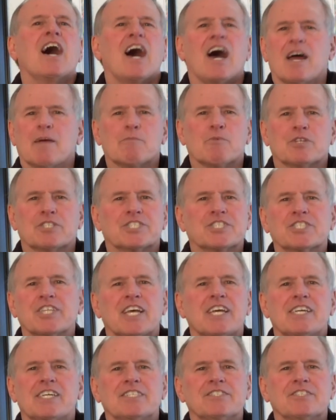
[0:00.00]
I'm Rich
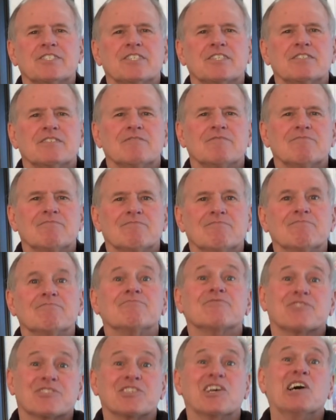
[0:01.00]
Sands.
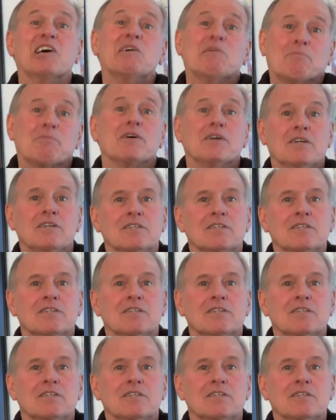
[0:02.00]
Sup?